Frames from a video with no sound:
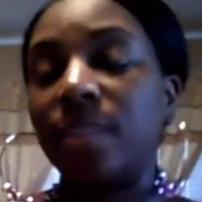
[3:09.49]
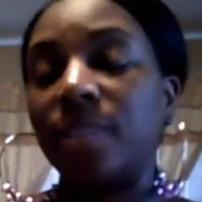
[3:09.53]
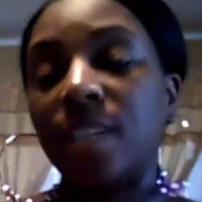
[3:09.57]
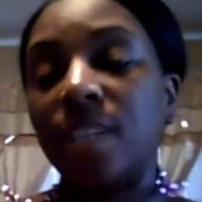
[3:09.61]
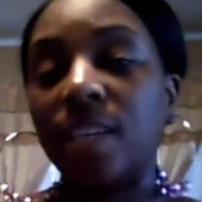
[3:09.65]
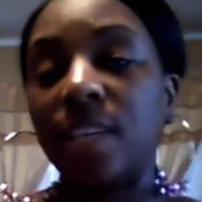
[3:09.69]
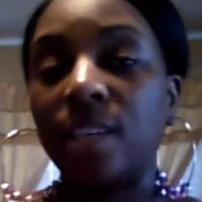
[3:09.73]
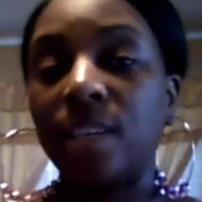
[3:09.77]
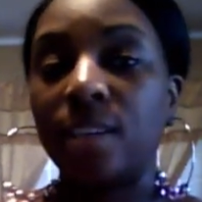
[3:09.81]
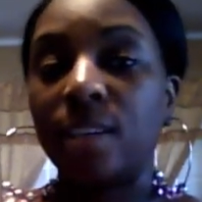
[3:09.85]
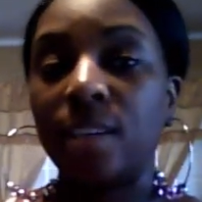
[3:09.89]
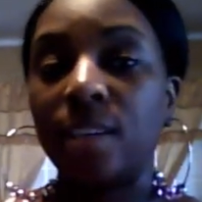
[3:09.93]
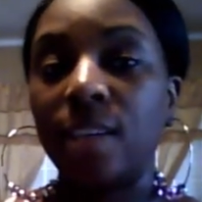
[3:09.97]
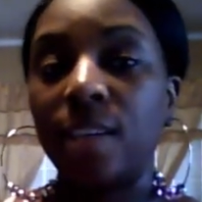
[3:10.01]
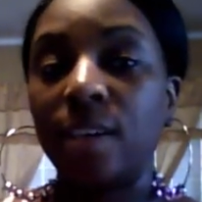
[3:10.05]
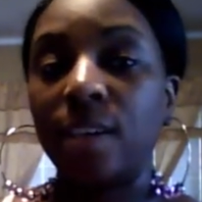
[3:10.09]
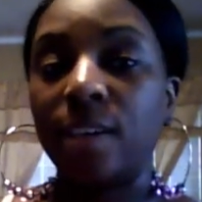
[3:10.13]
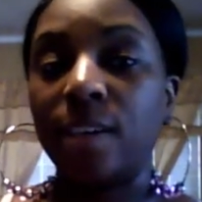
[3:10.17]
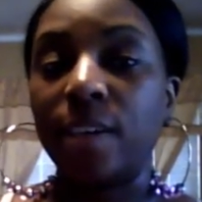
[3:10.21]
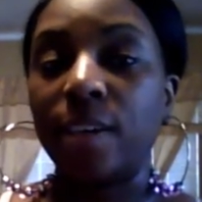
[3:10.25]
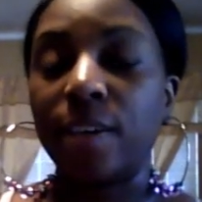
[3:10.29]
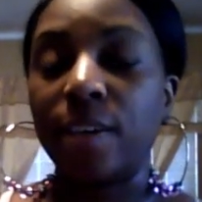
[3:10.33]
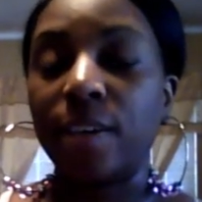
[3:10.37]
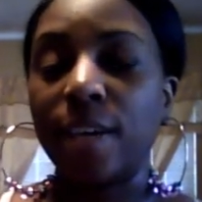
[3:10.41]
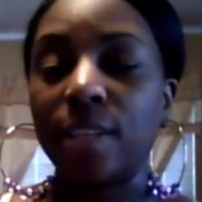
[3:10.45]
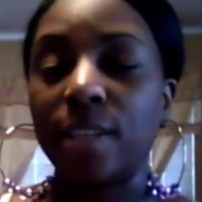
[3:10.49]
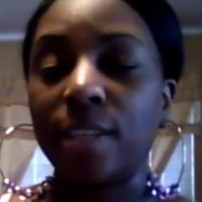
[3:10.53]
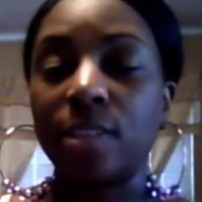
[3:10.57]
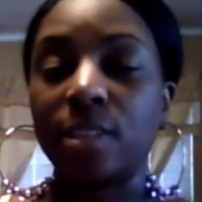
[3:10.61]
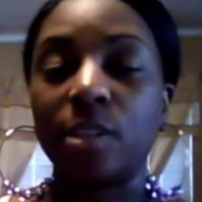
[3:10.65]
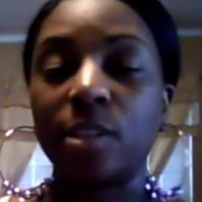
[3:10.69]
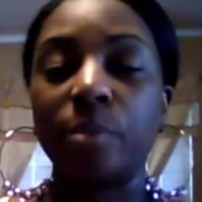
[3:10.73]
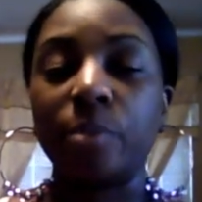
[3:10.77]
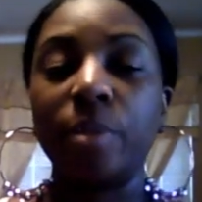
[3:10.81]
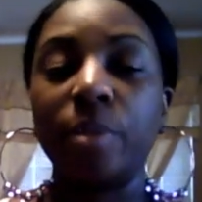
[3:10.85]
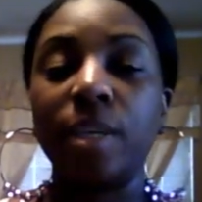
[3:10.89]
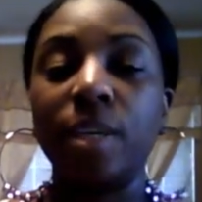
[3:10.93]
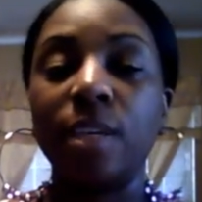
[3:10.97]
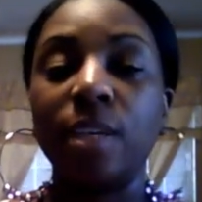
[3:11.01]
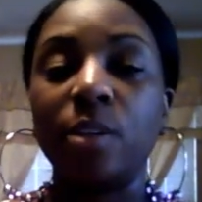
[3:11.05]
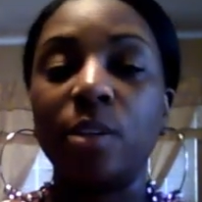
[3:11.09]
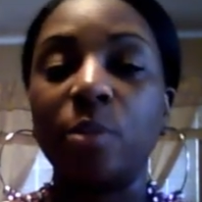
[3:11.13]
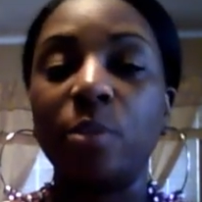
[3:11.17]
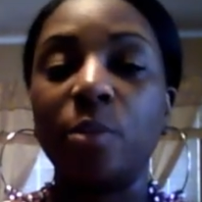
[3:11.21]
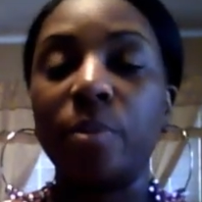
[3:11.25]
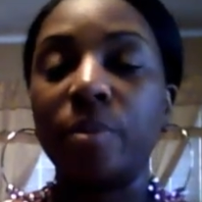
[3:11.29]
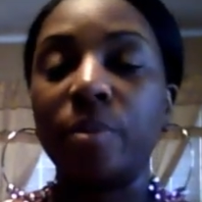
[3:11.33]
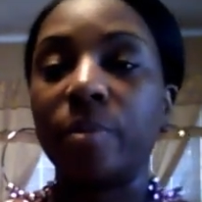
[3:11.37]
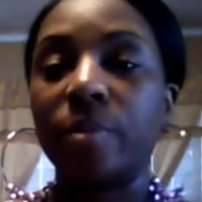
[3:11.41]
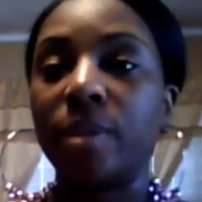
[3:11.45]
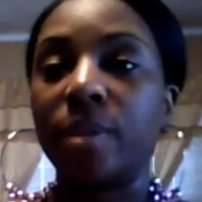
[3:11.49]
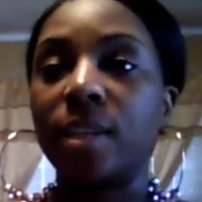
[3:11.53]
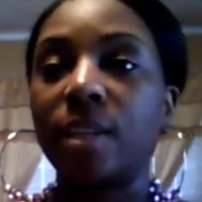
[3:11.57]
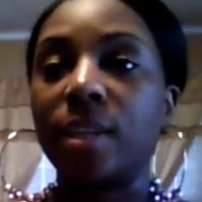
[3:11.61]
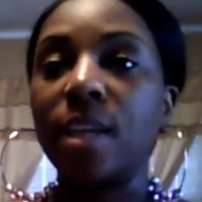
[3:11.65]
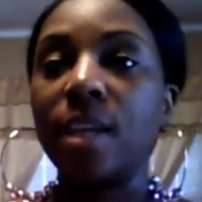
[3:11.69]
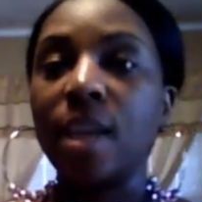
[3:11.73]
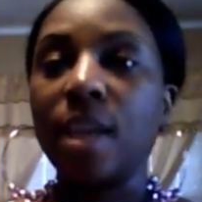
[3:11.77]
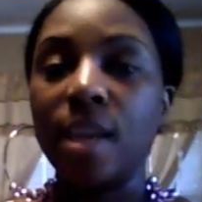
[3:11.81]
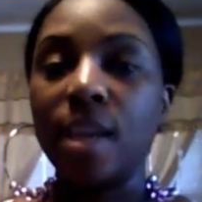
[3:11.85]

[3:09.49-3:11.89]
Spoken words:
He'll kind of start peeking open, but